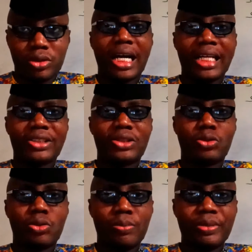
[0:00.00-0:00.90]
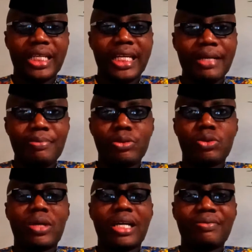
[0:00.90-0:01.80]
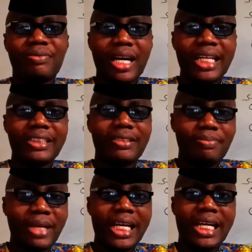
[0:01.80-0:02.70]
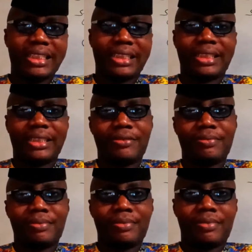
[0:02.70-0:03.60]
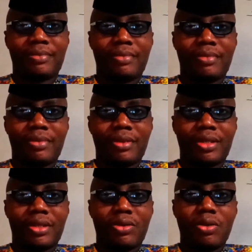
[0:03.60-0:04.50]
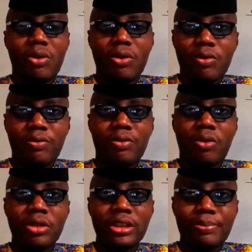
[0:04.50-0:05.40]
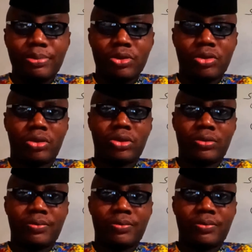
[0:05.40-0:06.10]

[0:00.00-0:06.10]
as to be able to advise buyers on the product.